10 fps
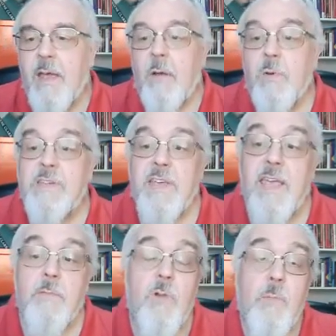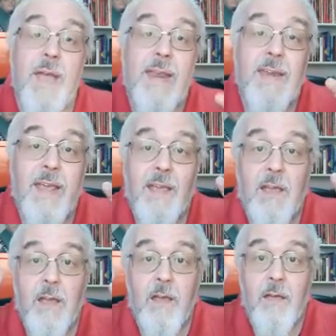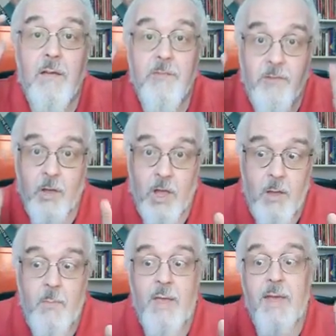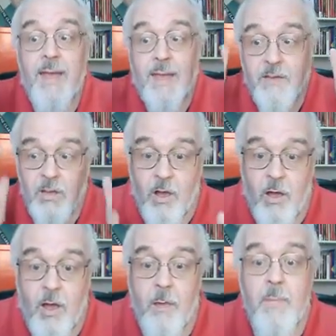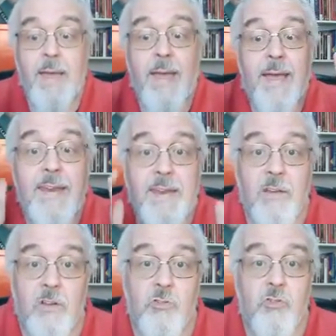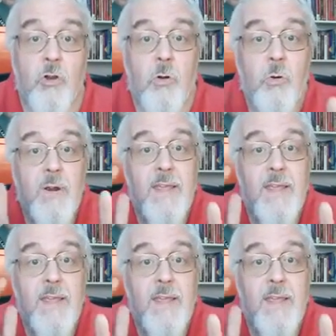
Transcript: We see him remaining firm and calm and in control,